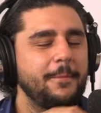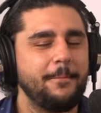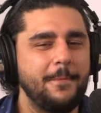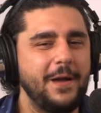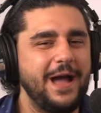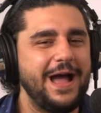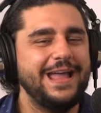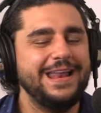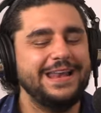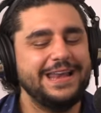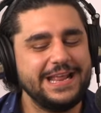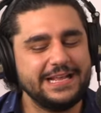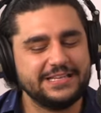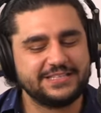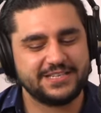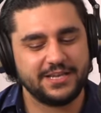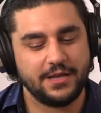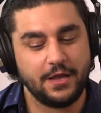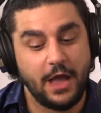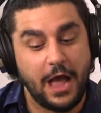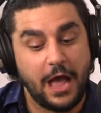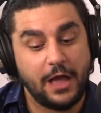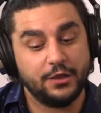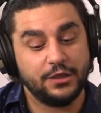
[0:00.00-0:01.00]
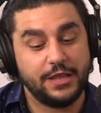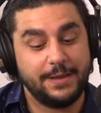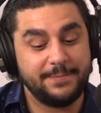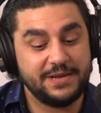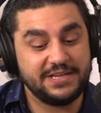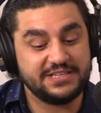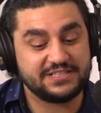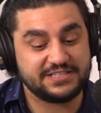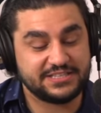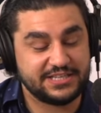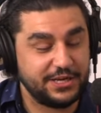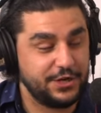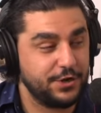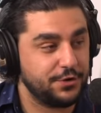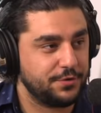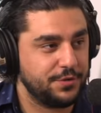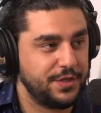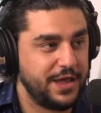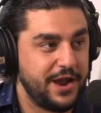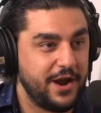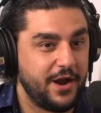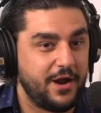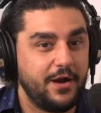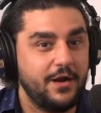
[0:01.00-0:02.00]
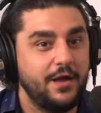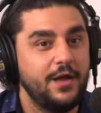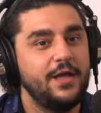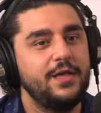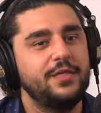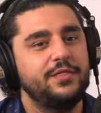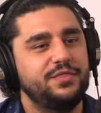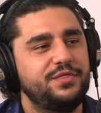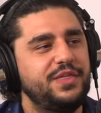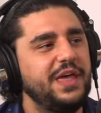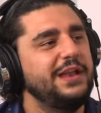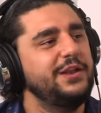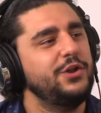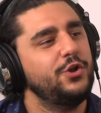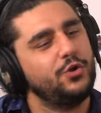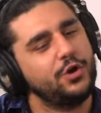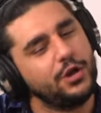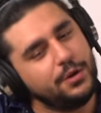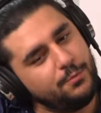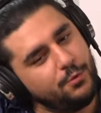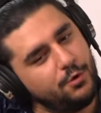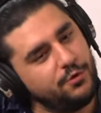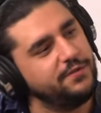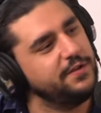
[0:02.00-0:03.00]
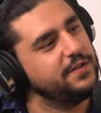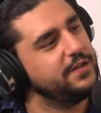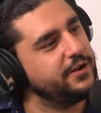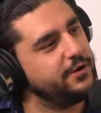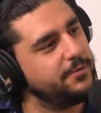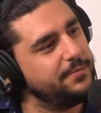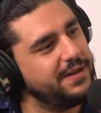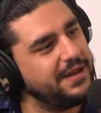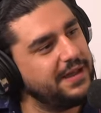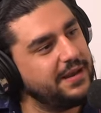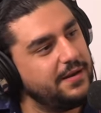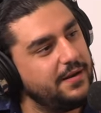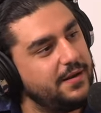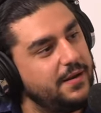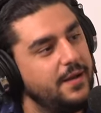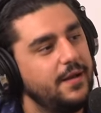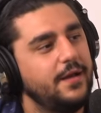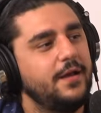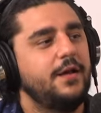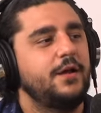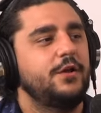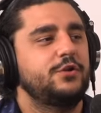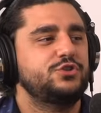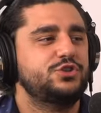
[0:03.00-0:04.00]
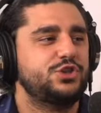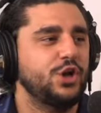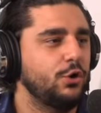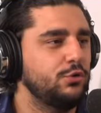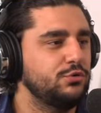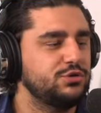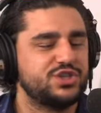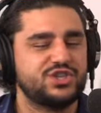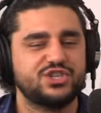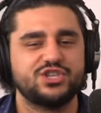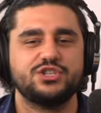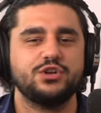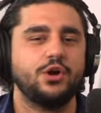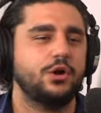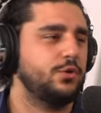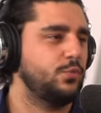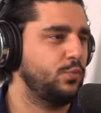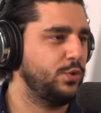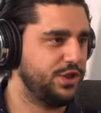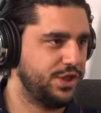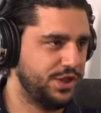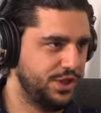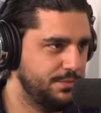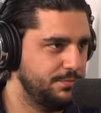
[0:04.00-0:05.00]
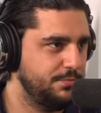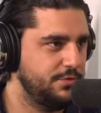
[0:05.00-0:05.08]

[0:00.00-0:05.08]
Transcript: It needs to let me see you're there. Then you can move a little bit Go Don't away. start with the